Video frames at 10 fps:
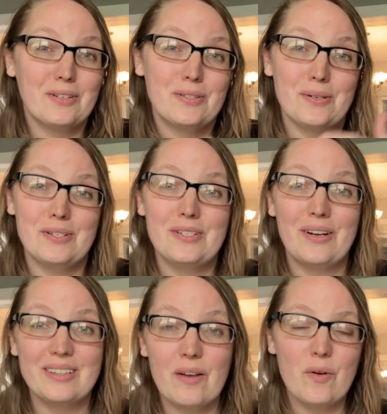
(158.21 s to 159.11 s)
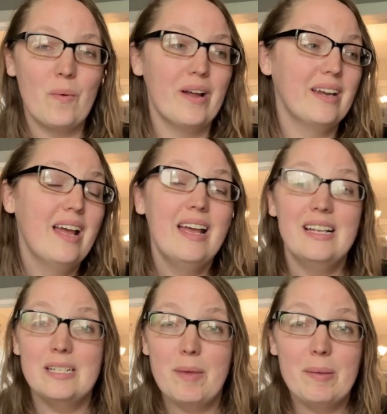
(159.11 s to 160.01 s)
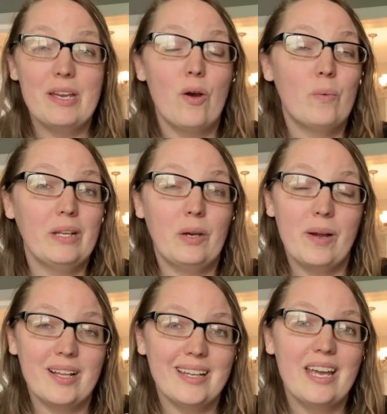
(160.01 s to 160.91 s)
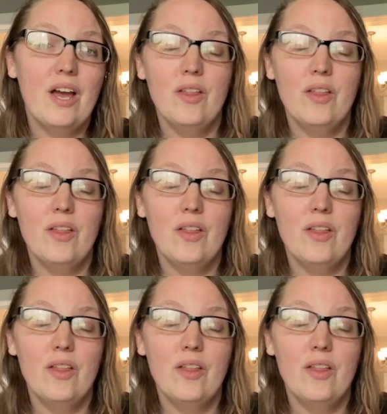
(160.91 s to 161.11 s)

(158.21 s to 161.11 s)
So to start in level one, to maybe go really quickly